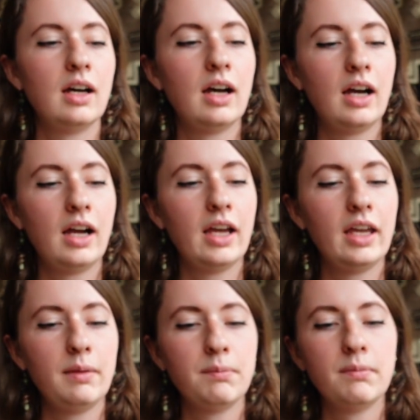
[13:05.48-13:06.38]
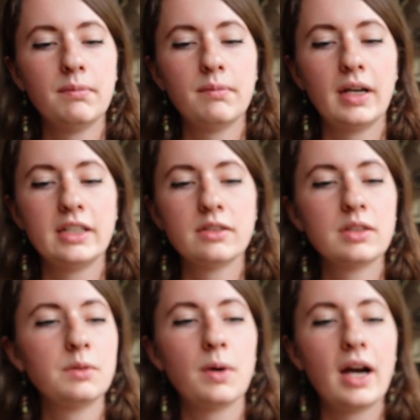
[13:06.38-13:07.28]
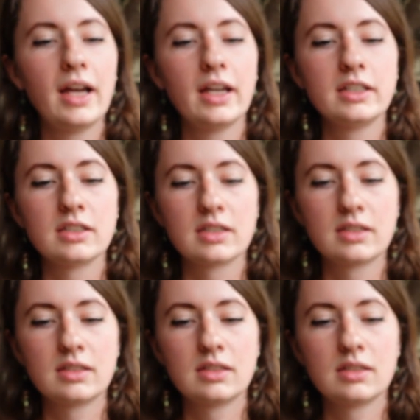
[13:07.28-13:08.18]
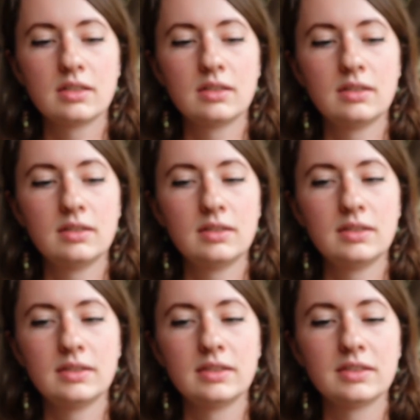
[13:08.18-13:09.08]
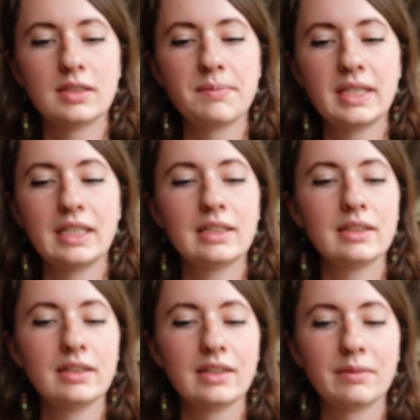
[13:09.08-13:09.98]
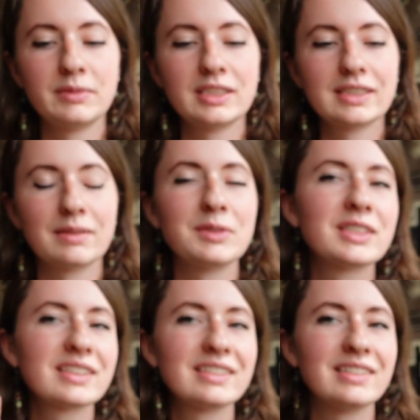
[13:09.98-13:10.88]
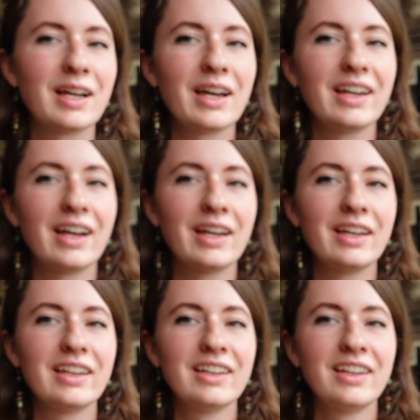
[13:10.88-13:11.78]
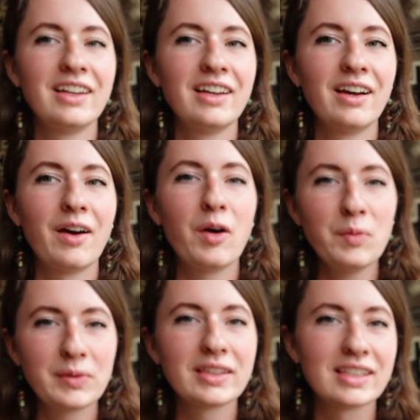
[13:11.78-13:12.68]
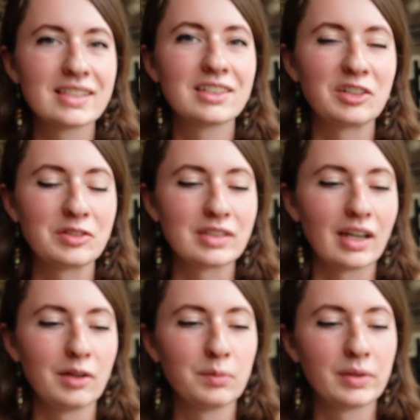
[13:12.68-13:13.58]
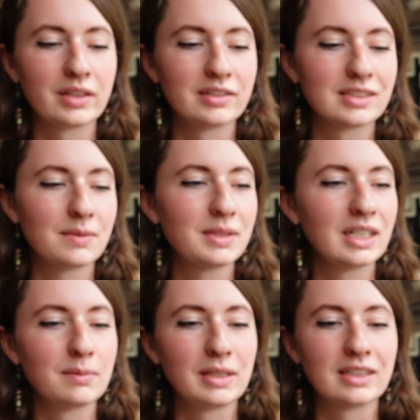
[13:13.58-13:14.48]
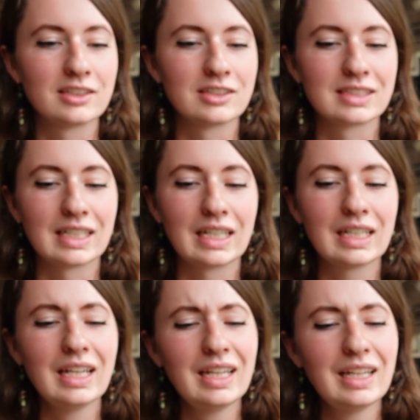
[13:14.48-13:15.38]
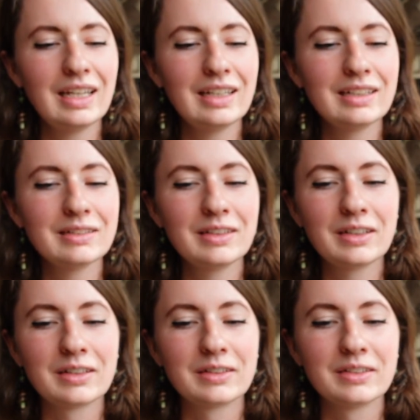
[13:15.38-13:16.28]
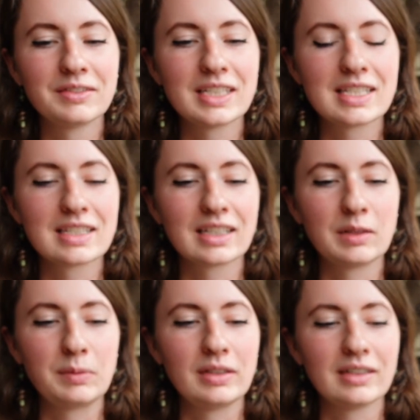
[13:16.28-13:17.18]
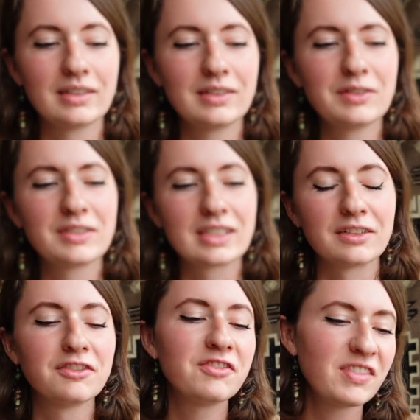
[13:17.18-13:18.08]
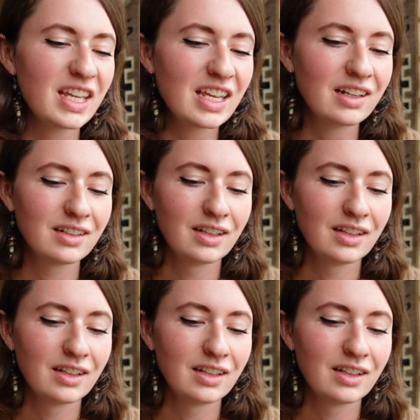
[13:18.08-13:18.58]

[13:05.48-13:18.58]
I don't know why, there's something, I hope that this turns out, but there's something in me that's just like, I don't know if this is going to be, I don't know if it's going to fit.